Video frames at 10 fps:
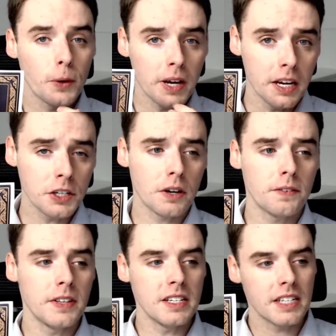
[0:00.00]
each of
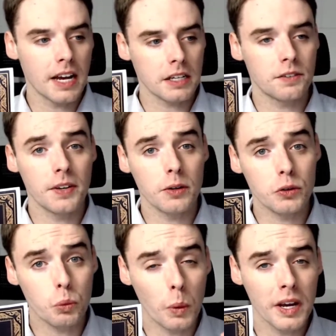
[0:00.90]
these text fields,
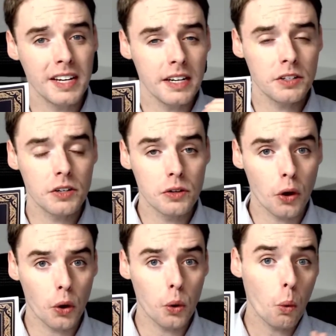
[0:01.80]
we need to
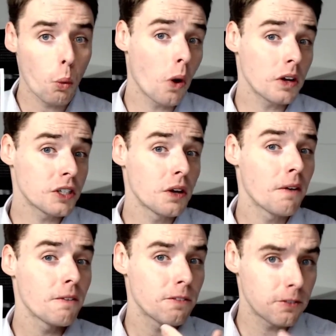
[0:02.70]
know what
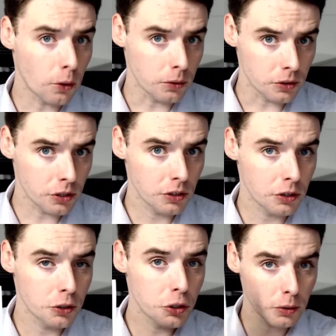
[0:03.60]
font
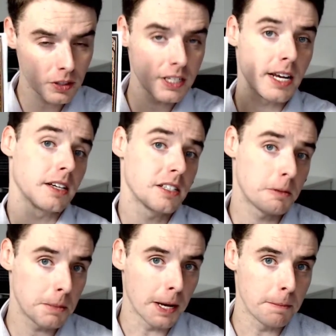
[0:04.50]
should the text
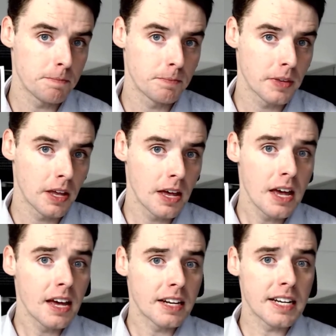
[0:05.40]
be.
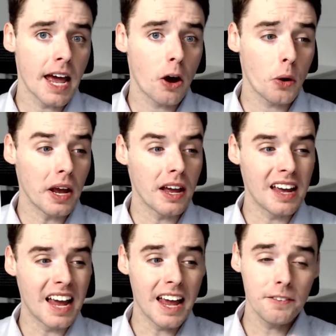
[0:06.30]
Now,
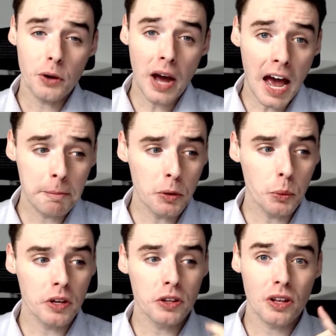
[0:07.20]
if you're happy
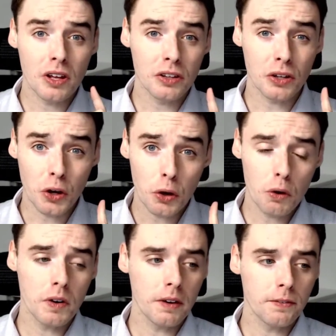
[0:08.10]
with the
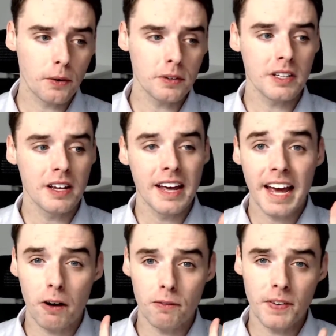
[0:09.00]
Courier font,
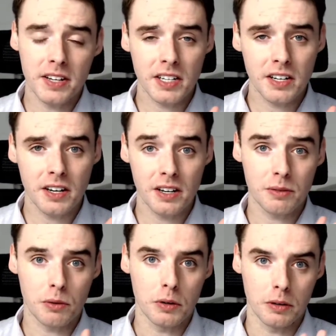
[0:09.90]
Helvetica,
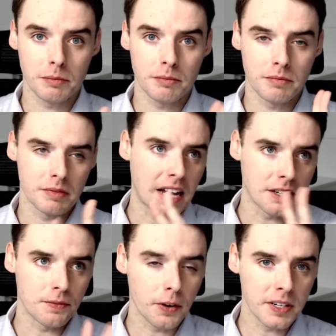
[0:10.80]
or that's
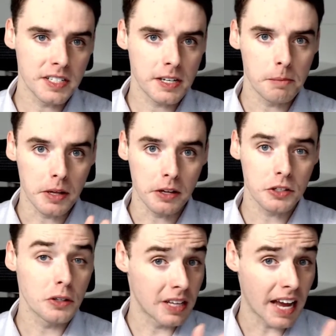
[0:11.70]
very similar
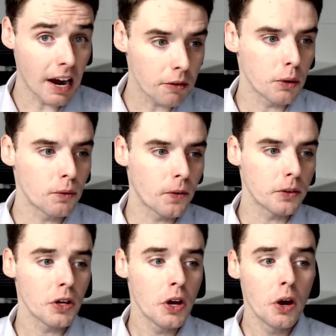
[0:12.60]
to the Arial font,
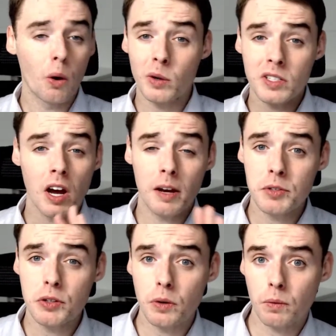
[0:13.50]
or Times
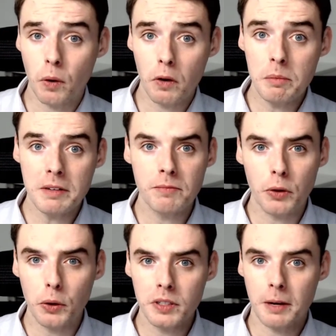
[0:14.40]
New Roman,
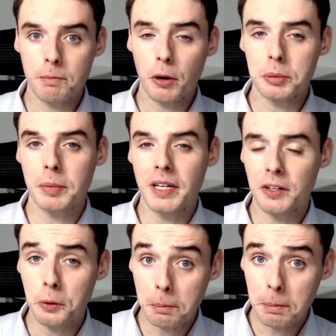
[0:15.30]
those are probably
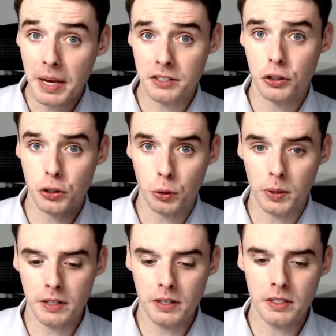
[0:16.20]
your best
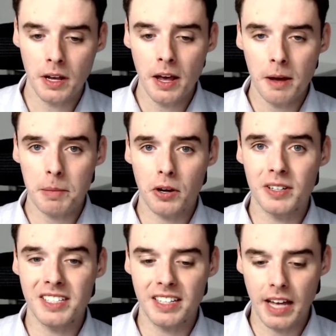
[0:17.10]
choices because
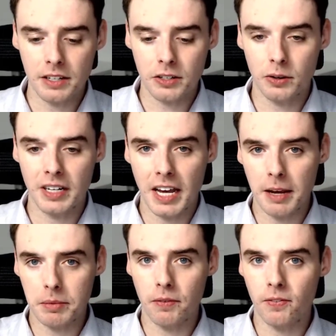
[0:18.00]
that's going to keep
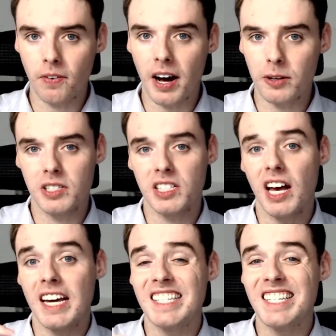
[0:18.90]
the file
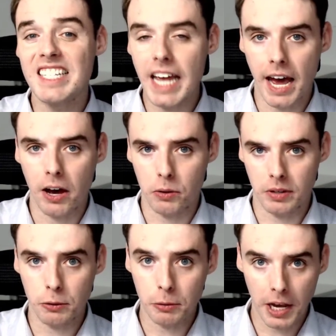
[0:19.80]
size down. It
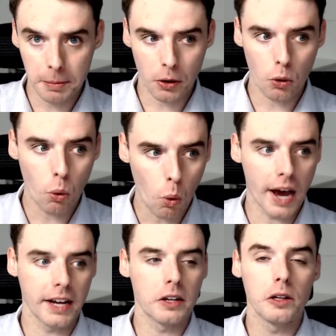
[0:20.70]
will keep it quite
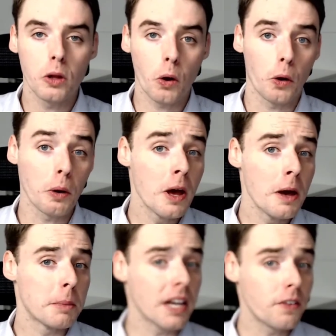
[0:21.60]
low.
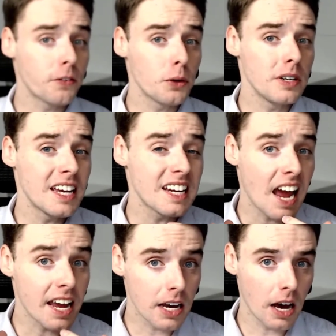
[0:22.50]
But if you need
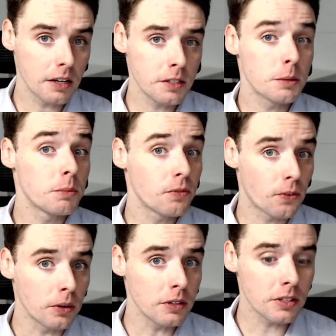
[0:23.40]
a custom
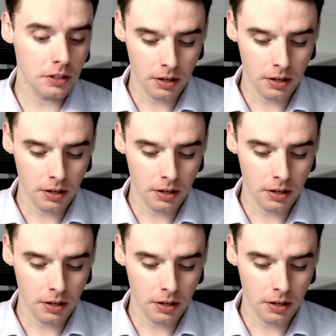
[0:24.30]
font,